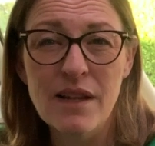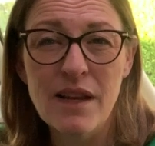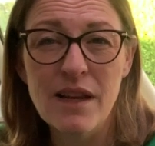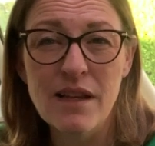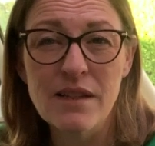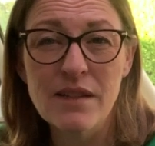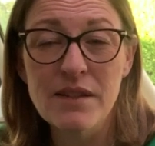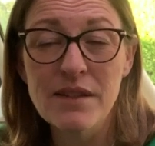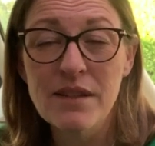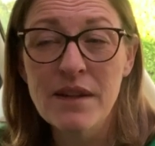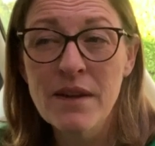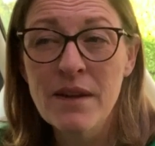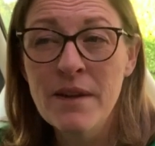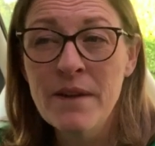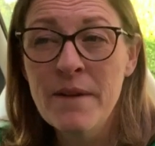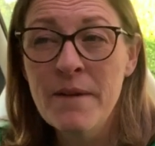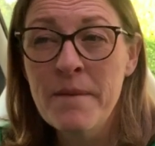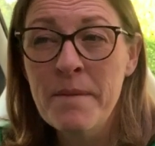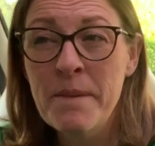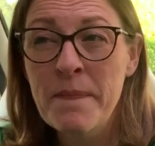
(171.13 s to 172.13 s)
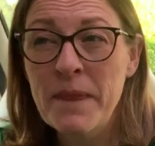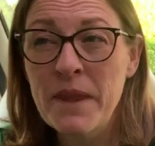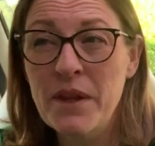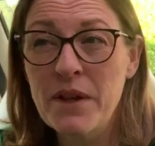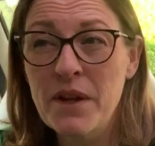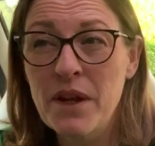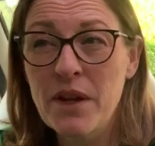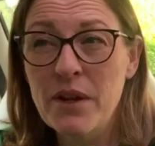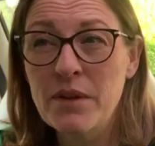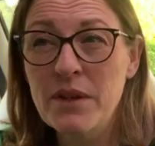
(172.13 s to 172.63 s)
And
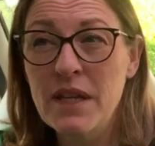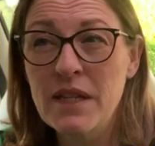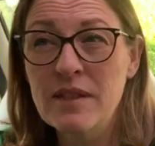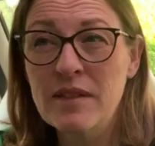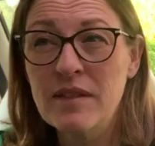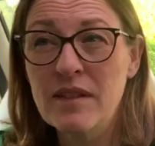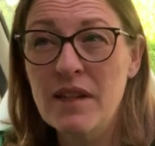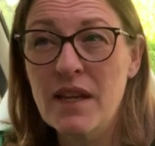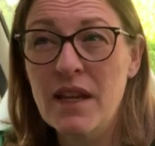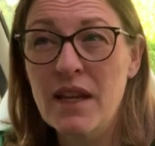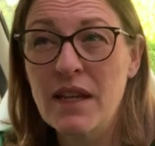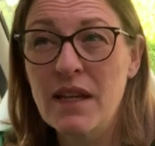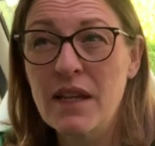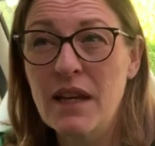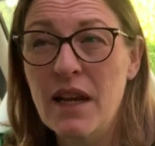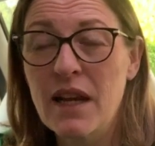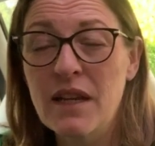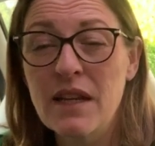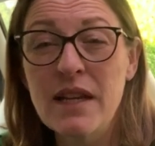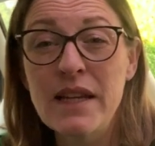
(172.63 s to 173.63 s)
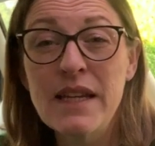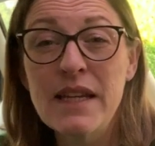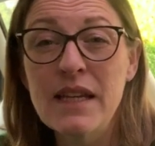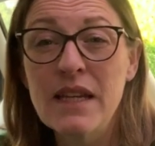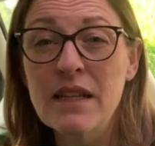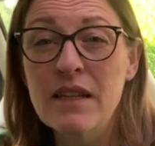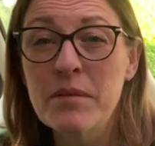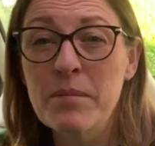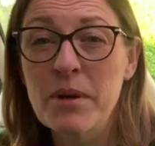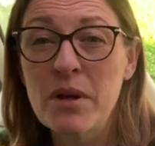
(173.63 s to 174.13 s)
you know, yesterday I had a leak
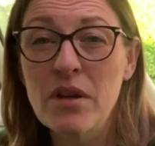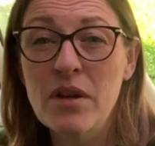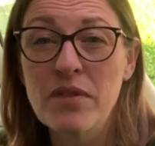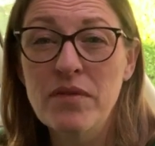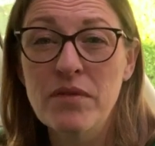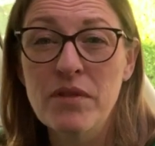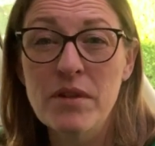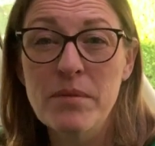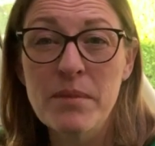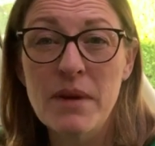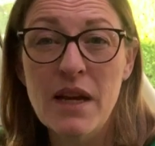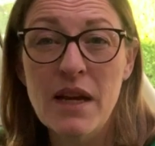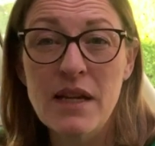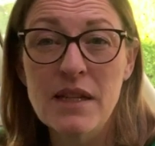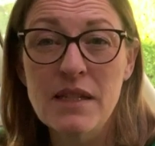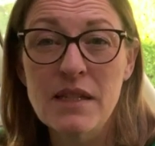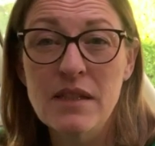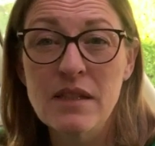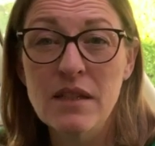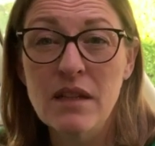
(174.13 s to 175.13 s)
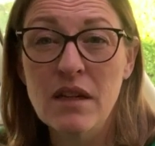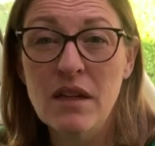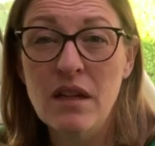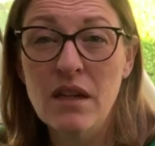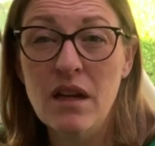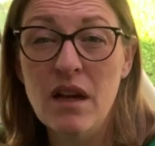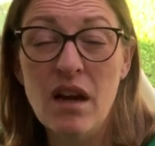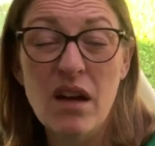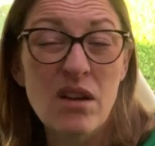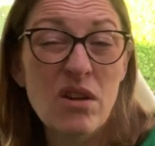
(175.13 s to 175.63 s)
in the bathroom and
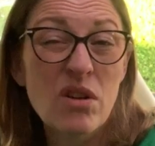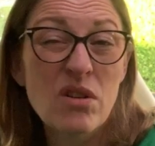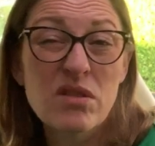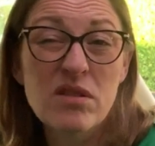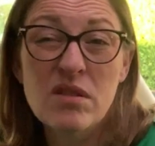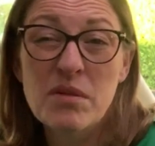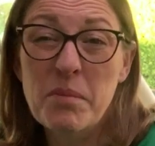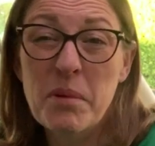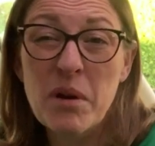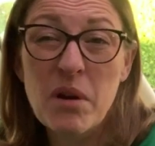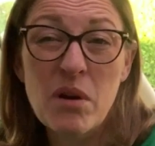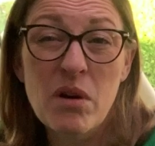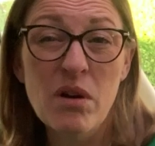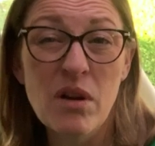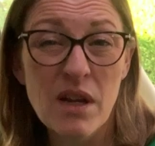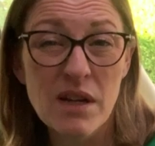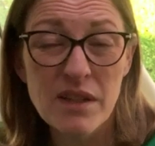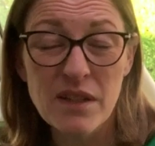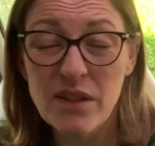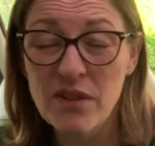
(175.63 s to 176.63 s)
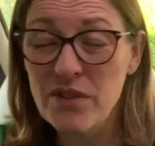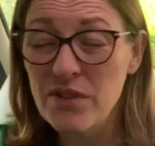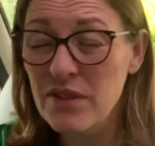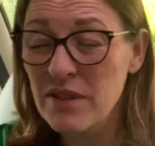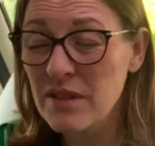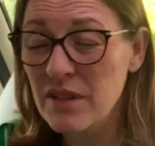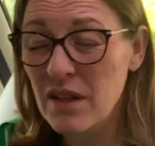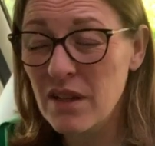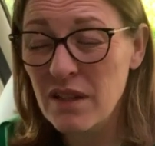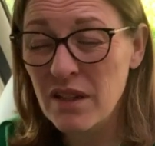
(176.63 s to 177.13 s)
I lost the plot, and you
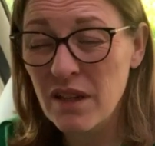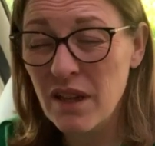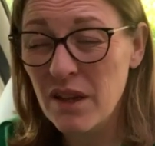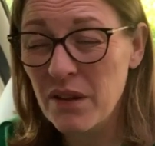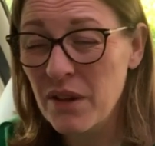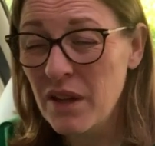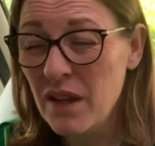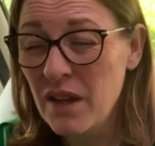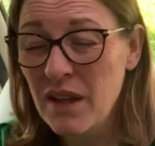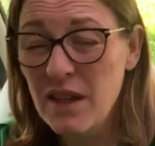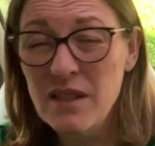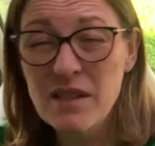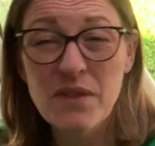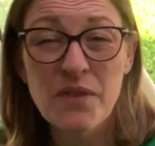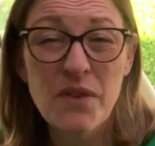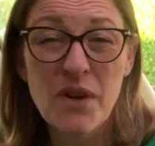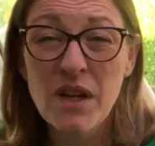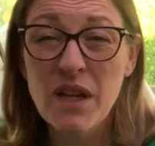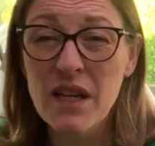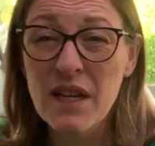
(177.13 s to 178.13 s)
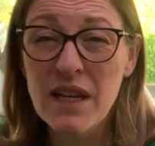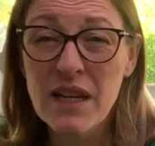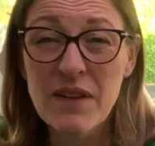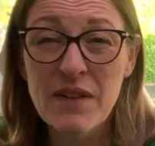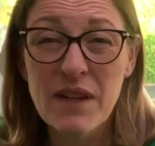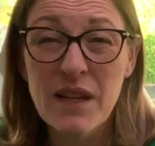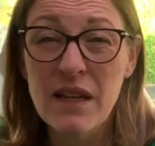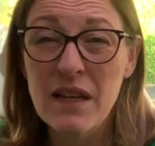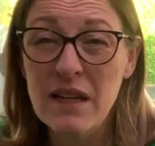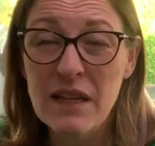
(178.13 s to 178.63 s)
just kind of go, it's a fucking
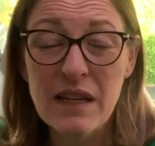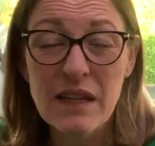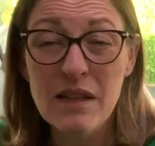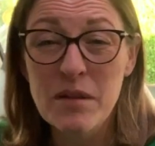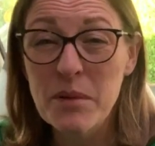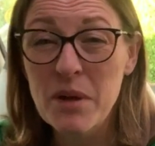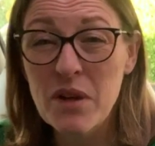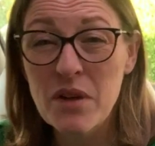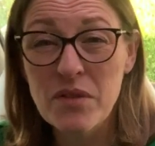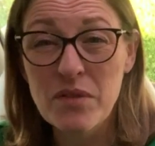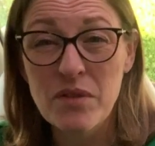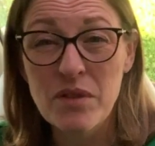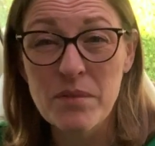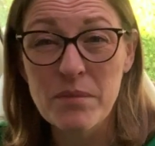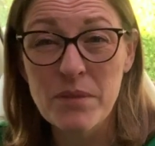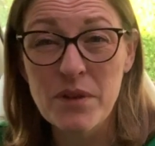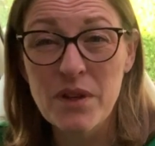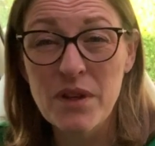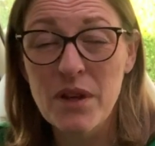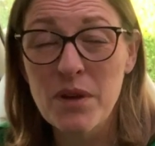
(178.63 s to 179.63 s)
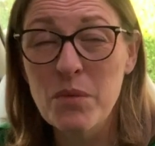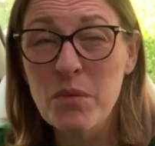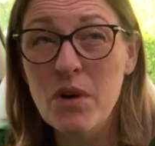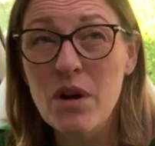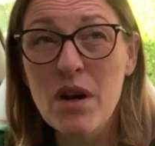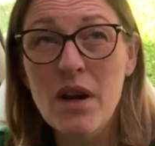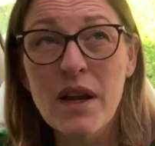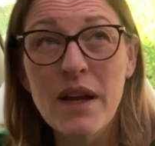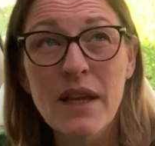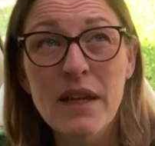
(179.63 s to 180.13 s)
leak in the bathroom. You know
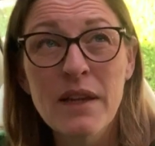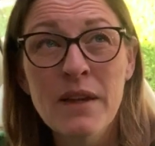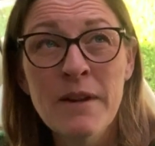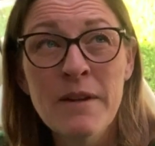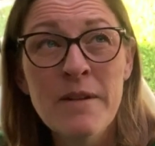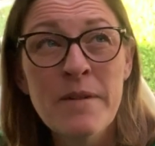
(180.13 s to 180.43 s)
why?